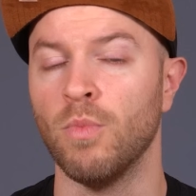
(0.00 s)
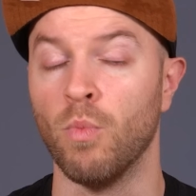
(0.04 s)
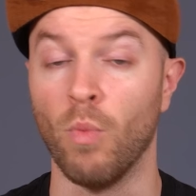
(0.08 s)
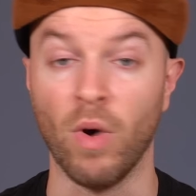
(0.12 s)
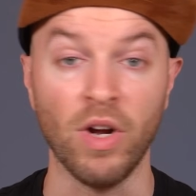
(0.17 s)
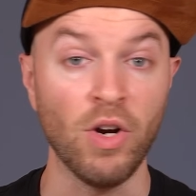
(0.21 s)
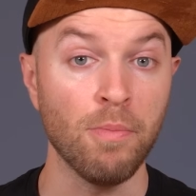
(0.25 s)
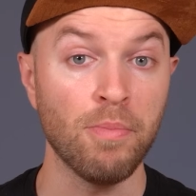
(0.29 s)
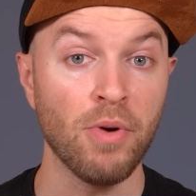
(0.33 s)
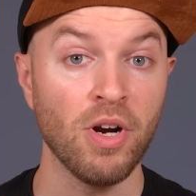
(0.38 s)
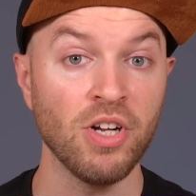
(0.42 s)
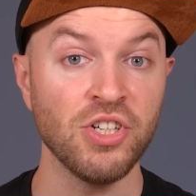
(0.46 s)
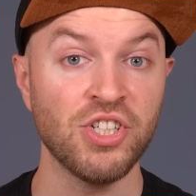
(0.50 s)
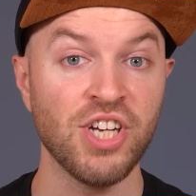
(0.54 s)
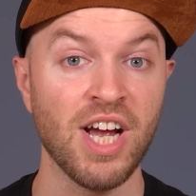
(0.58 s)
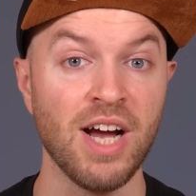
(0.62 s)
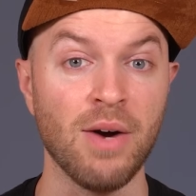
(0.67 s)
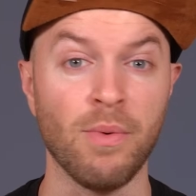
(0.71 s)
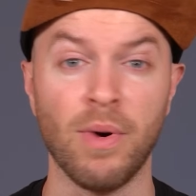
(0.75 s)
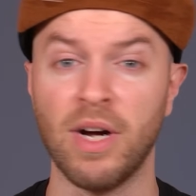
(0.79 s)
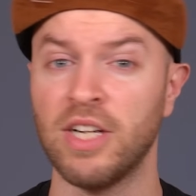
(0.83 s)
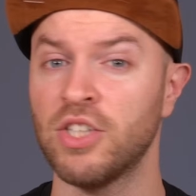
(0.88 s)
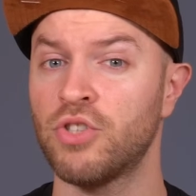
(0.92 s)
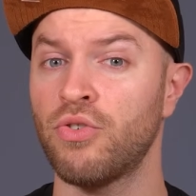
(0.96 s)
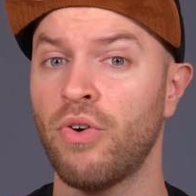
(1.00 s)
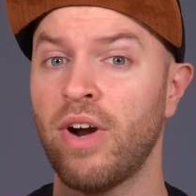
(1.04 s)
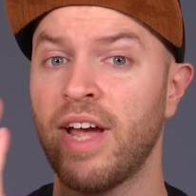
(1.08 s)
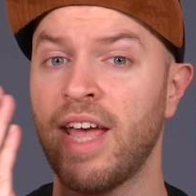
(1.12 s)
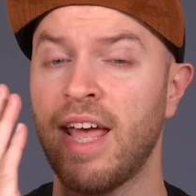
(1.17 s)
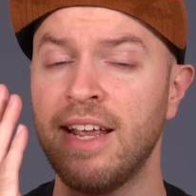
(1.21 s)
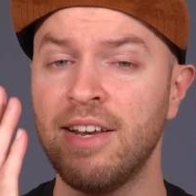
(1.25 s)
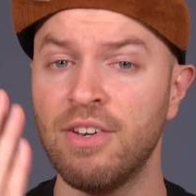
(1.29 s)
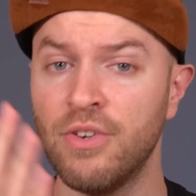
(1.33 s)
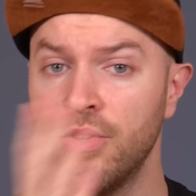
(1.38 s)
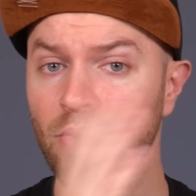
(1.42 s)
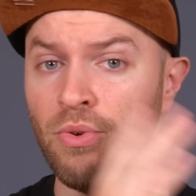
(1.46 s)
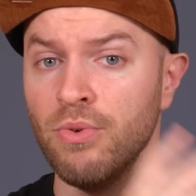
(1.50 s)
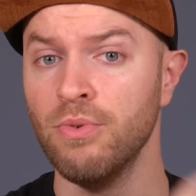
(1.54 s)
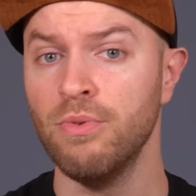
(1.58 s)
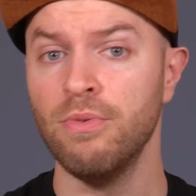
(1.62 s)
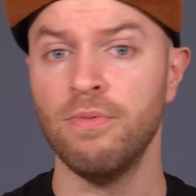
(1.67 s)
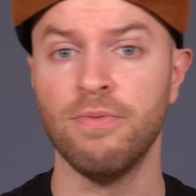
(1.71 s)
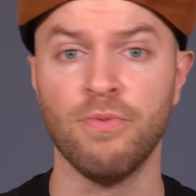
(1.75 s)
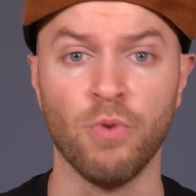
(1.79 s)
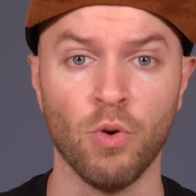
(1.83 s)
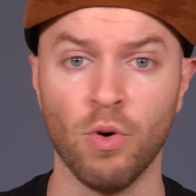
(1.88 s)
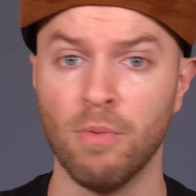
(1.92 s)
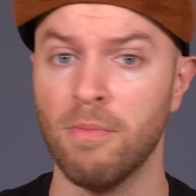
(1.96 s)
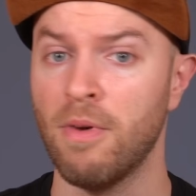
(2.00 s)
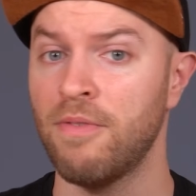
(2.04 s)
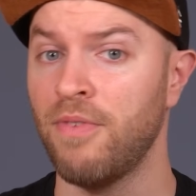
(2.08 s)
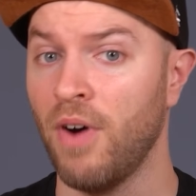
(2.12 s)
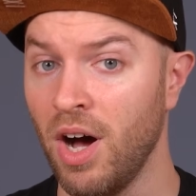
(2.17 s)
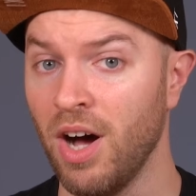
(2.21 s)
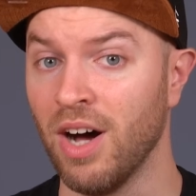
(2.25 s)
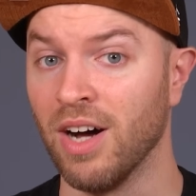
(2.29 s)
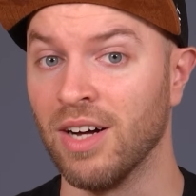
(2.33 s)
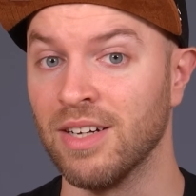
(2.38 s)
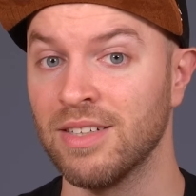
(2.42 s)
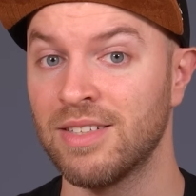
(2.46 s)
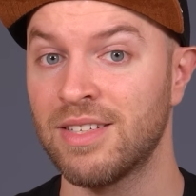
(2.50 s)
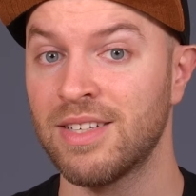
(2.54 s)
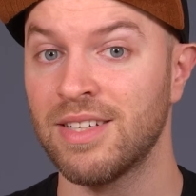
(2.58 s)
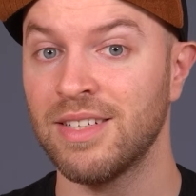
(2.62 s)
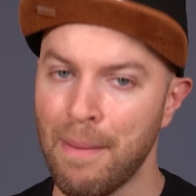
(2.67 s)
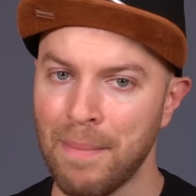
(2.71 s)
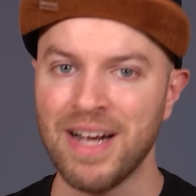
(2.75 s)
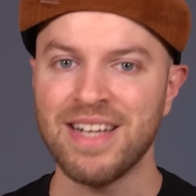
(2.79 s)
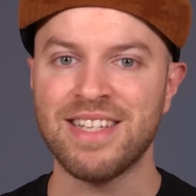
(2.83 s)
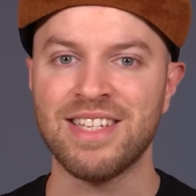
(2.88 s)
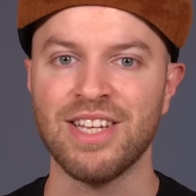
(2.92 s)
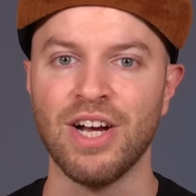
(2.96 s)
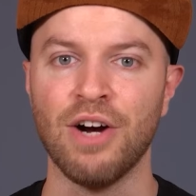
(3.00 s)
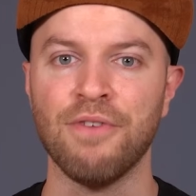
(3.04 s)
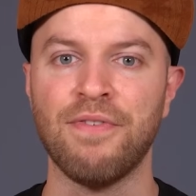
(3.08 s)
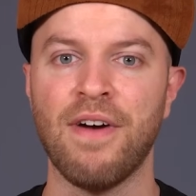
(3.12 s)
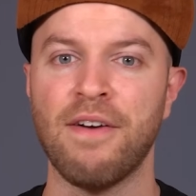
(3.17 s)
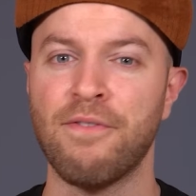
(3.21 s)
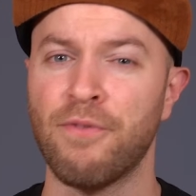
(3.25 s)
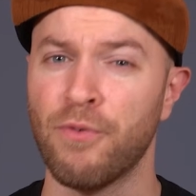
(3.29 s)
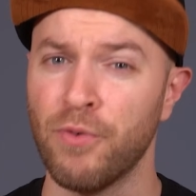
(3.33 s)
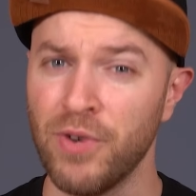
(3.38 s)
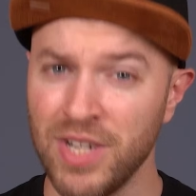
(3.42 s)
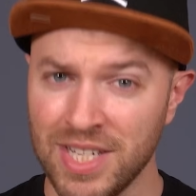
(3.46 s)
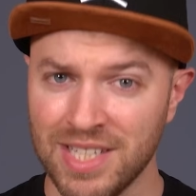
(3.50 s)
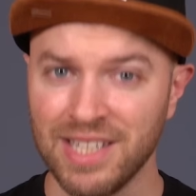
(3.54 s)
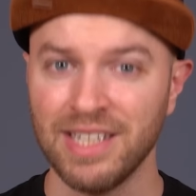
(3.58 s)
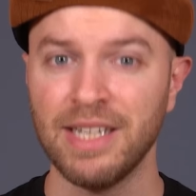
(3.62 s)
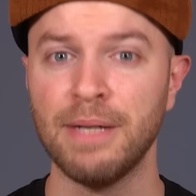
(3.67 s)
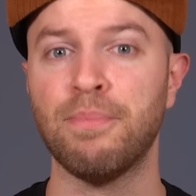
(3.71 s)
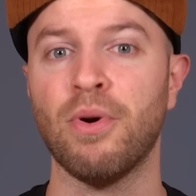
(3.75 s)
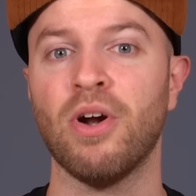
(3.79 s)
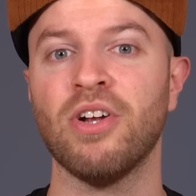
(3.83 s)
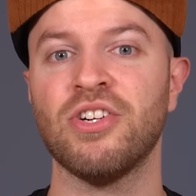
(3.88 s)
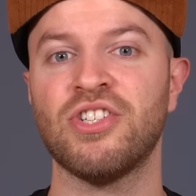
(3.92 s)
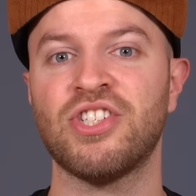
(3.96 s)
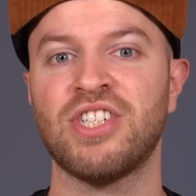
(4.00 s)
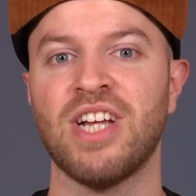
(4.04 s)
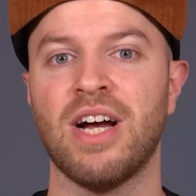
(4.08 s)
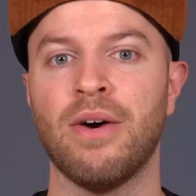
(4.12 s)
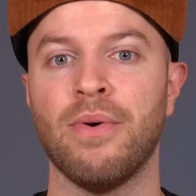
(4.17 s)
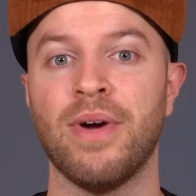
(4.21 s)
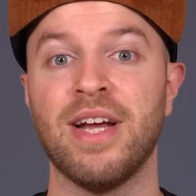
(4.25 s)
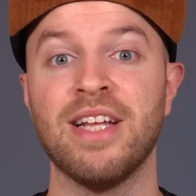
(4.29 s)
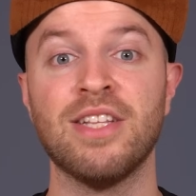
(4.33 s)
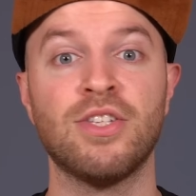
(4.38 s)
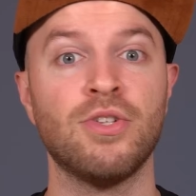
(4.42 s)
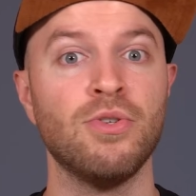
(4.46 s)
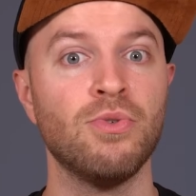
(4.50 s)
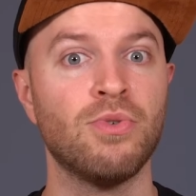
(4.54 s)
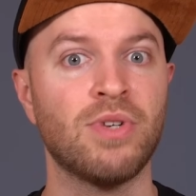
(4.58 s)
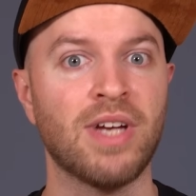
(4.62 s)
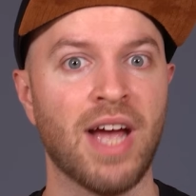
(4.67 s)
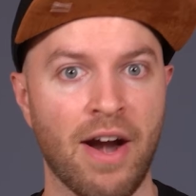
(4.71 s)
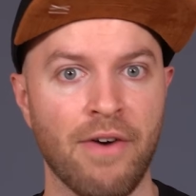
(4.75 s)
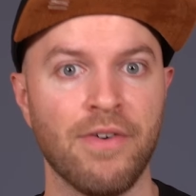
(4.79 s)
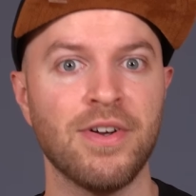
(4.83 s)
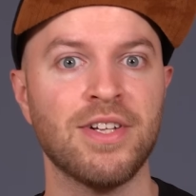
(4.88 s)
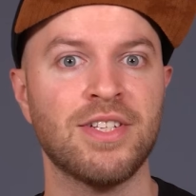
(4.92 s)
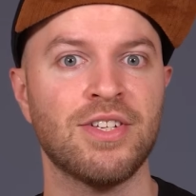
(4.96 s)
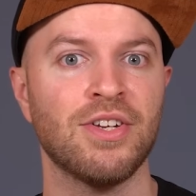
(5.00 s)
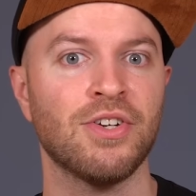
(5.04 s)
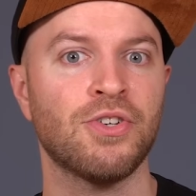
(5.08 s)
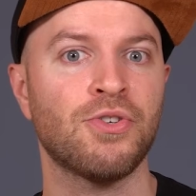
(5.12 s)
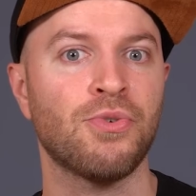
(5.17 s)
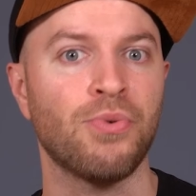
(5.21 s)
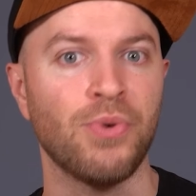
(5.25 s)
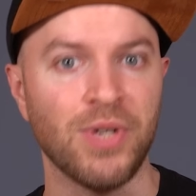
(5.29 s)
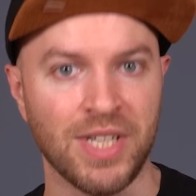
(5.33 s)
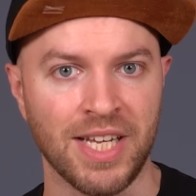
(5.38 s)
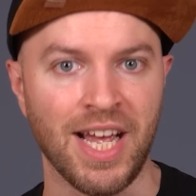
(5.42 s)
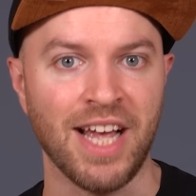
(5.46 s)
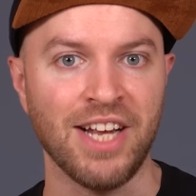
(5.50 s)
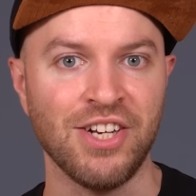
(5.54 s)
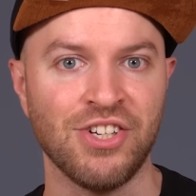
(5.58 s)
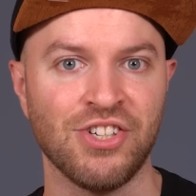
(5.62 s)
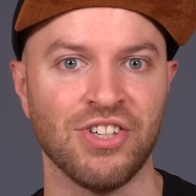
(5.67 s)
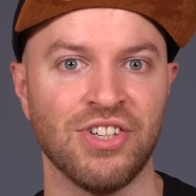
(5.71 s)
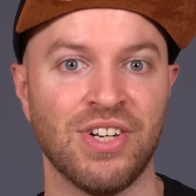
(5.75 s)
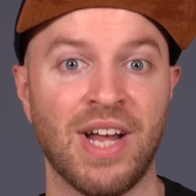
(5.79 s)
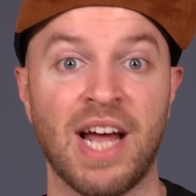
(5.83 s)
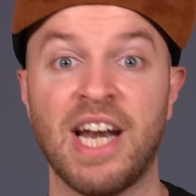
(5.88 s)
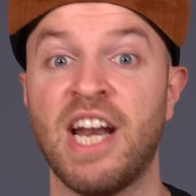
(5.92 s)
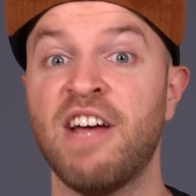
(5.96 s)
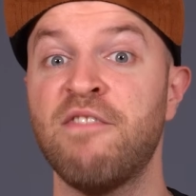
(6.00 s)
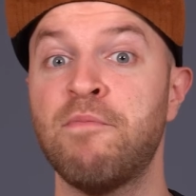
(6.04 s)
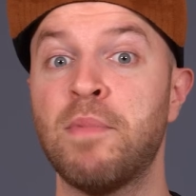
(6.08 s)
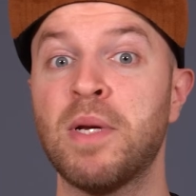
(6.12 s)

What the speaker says: Why not branch out and try a new form of art? I myself have recently branched out into character creation and have